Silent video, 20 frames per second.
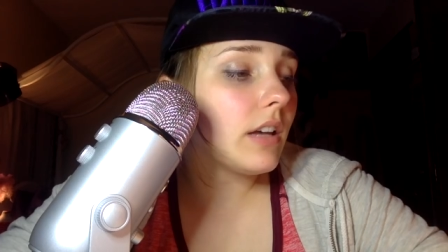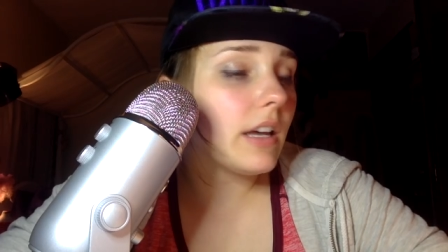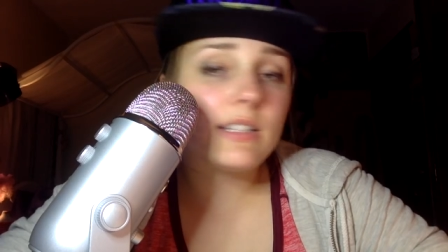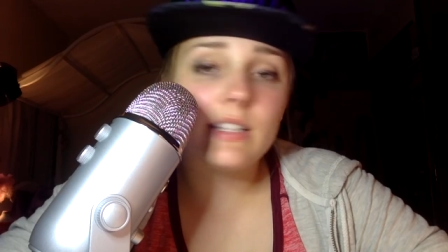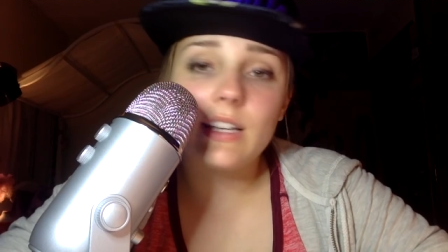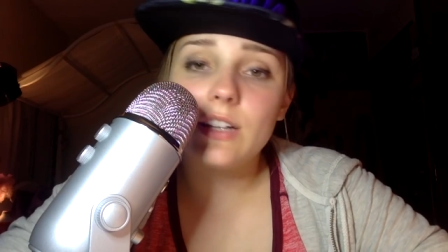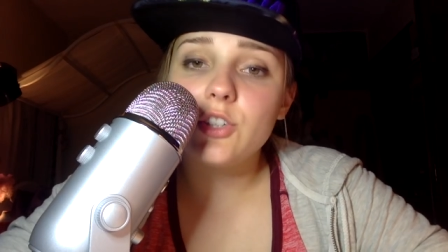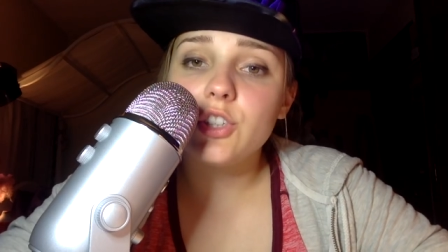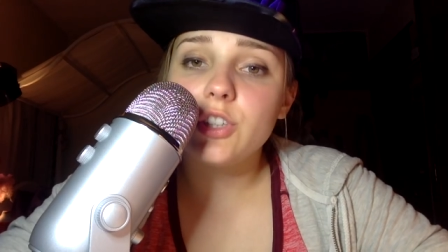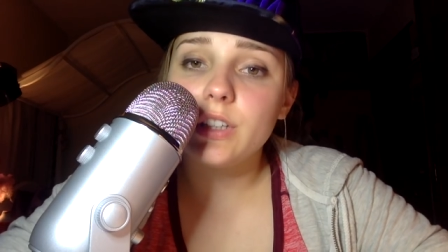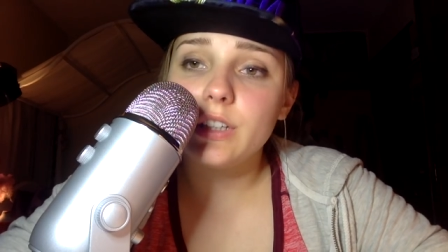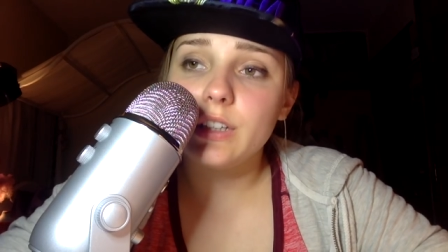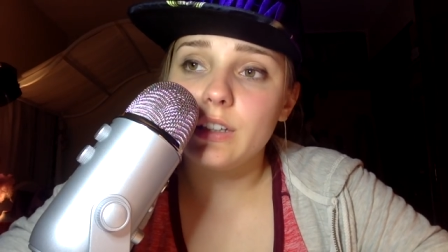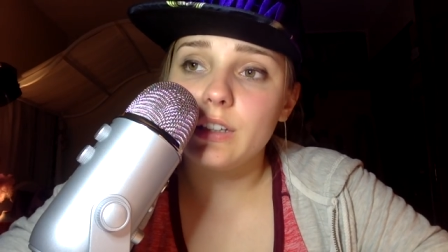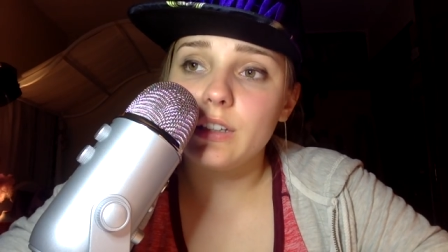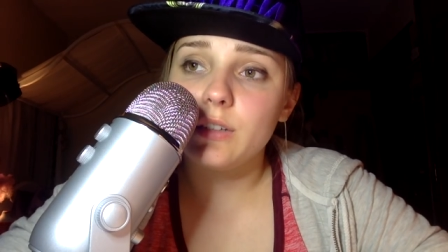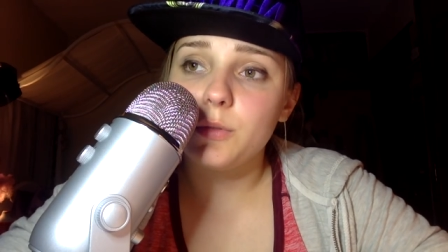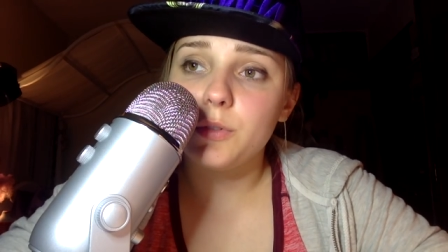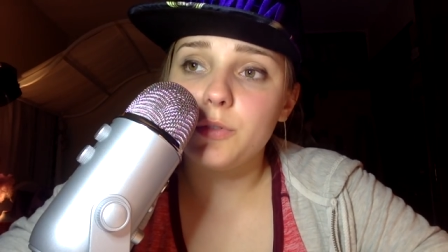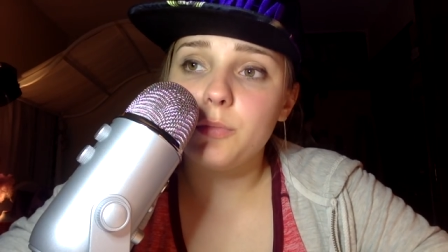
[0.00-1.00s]

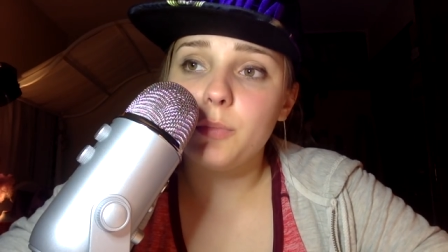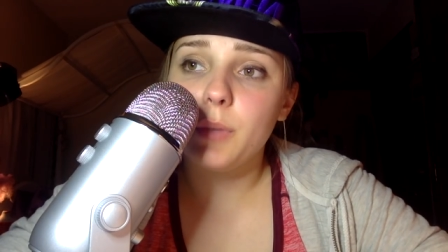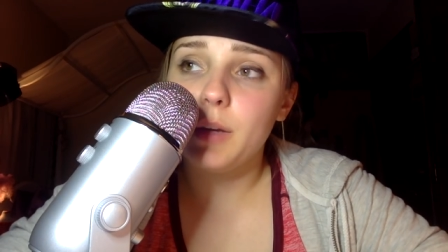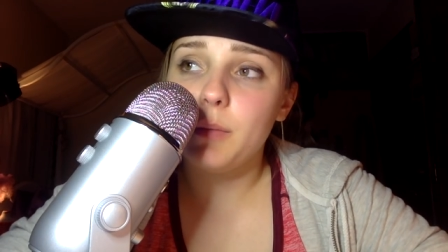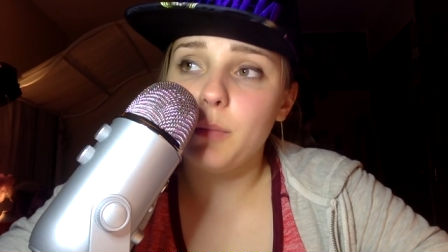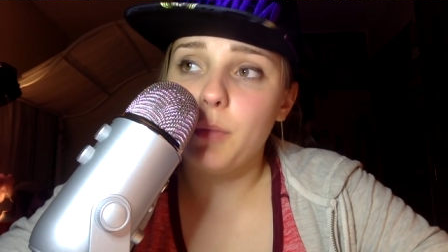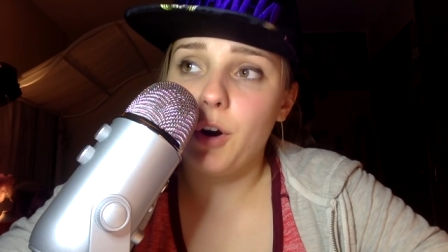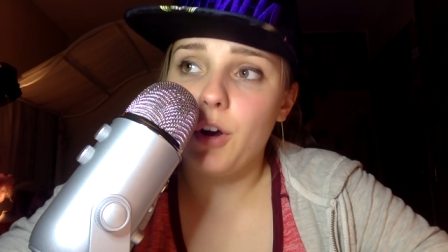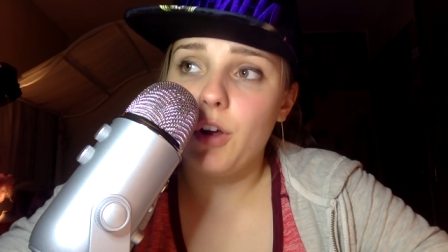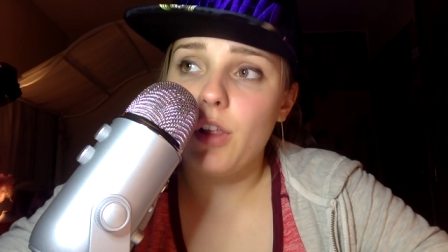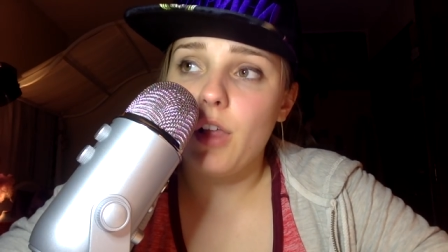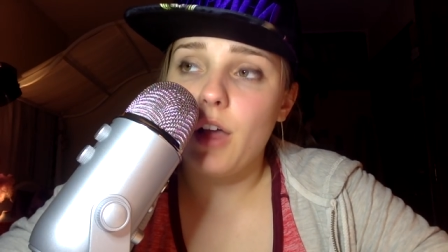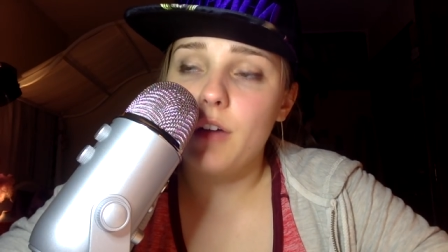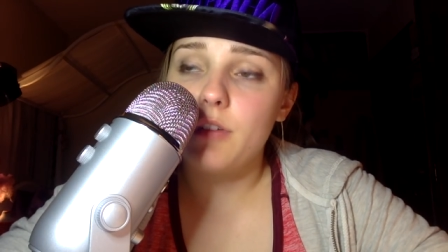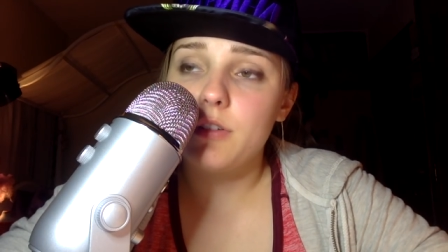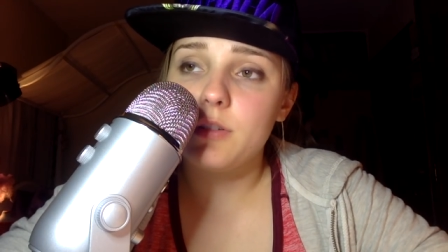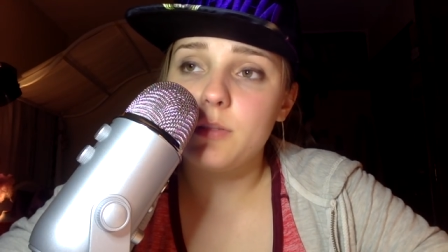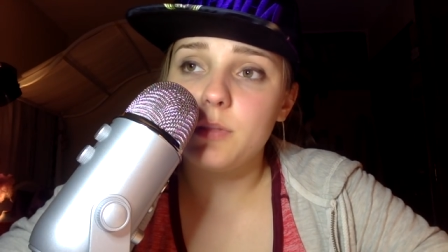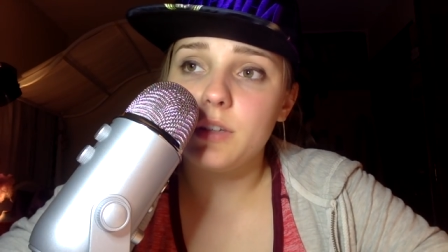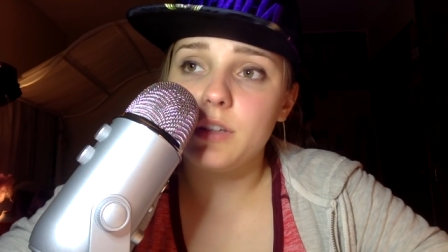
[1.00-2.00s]
essentially, we've made Markle
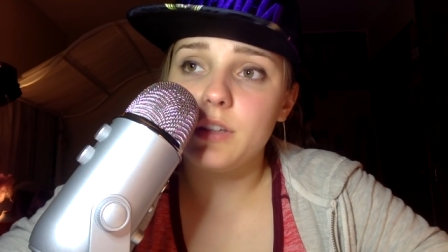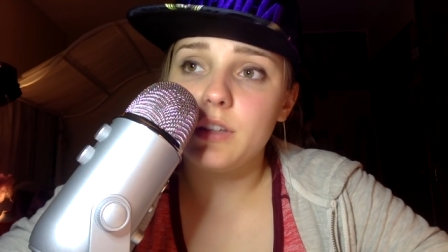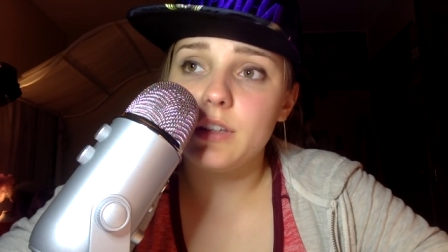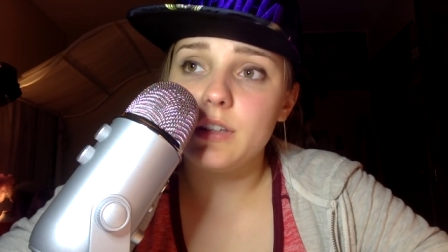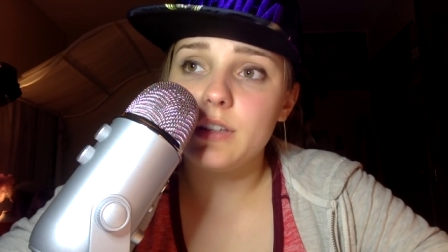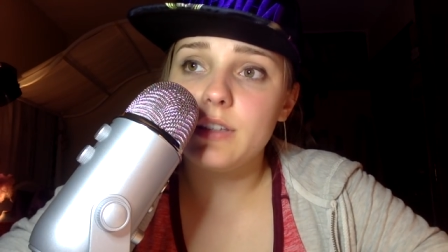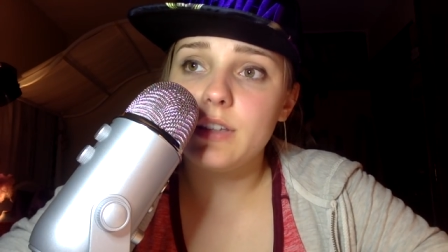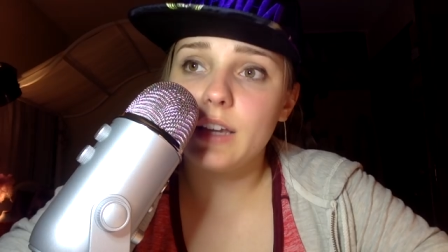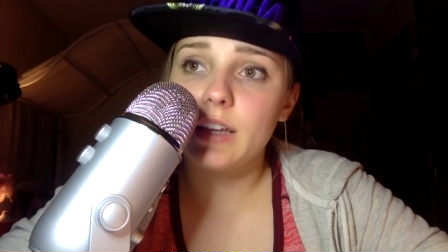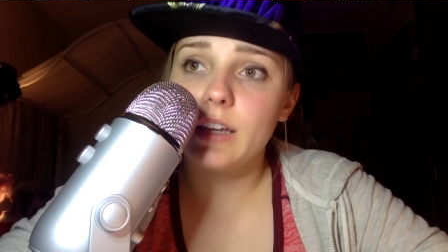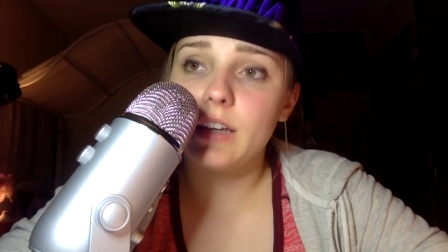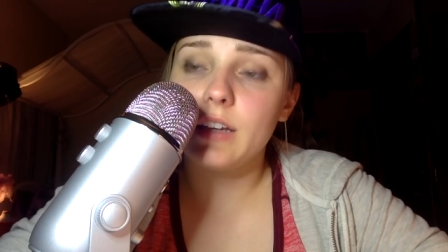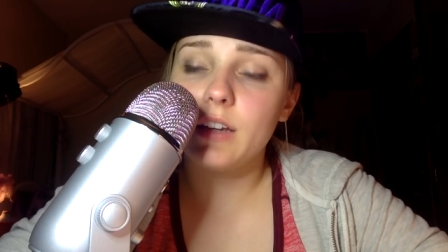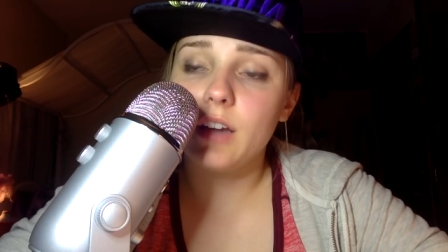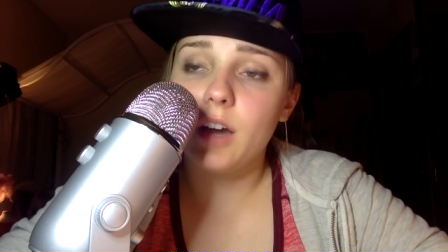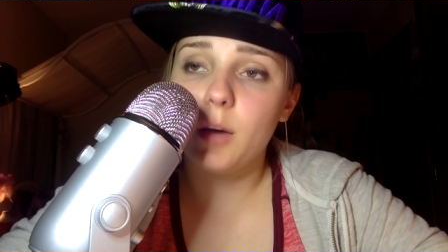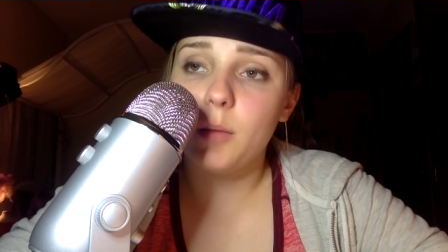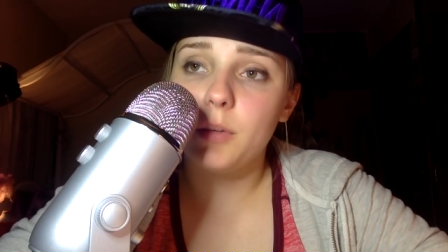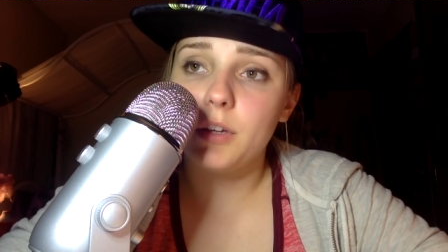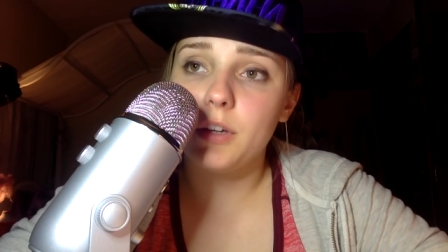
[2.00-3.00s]
out to be the second
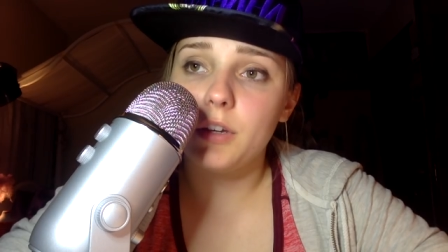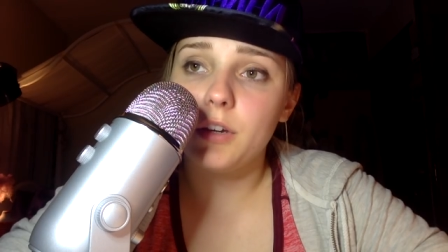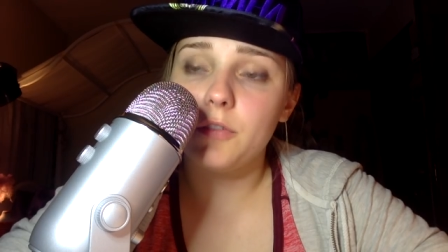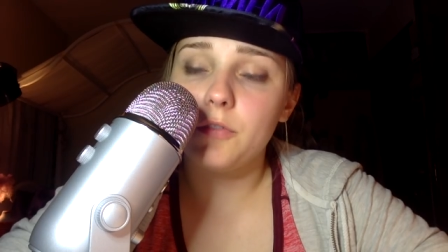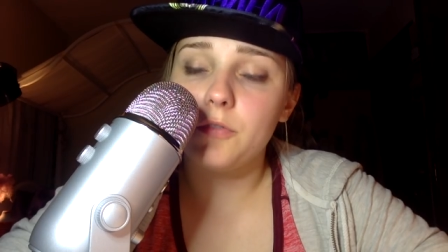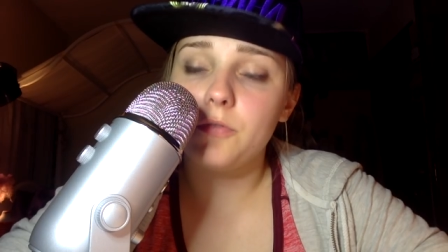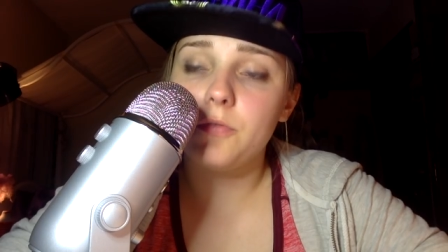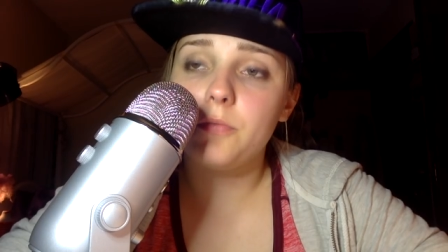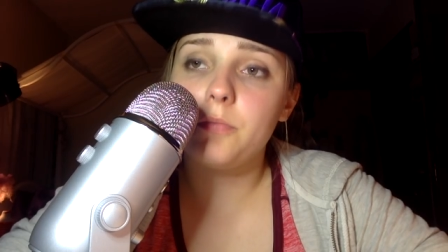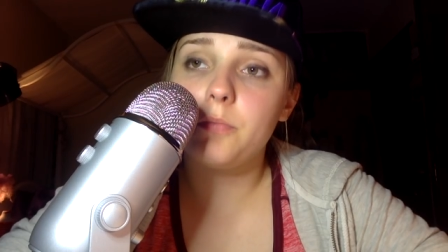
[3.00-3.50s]
coming of